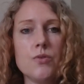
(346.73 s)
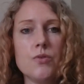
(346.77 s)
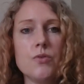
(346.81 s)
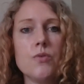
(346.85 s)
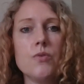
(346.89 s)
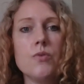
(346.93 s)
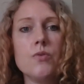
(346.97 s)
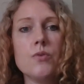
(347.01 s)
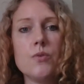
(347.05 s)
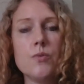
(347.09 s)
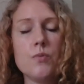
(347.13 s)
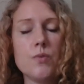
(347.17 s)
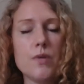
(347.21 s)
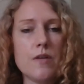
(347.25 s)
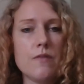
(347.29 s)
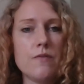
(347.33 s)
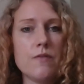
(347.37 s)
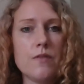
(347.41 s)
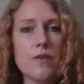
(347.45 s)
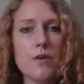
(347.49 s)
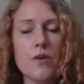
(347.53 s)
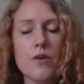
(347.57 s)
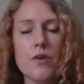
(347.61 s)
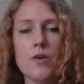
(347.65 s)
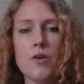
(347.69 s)
through the
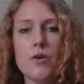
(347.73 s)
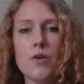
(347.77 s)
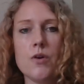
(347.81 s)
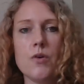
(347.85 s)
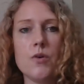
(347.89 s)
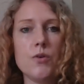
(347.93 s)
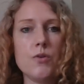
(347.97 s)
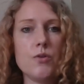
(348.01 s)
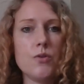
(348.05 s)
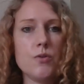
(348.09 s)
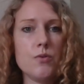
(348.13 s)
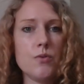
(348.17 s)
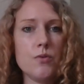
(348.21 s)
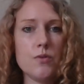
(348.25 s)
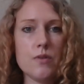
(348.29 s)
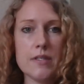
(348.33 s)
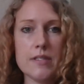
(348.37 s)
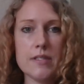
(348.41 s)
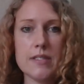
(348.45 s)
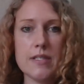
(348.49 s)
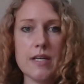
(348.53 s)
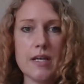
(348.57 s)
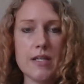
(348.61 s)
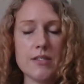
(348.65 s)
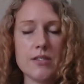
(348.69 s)
river or through the
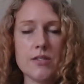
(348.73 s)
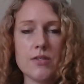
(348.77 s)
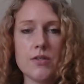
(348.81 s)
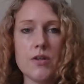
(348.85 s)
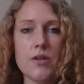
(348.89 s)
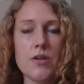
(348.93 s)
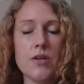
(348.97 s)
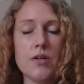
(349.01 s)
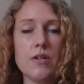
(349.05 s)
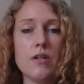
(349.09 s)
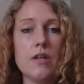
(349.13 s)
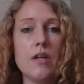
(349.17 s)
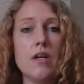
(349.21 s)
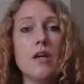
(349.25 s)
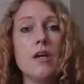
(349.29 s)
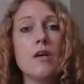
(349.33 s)
desert,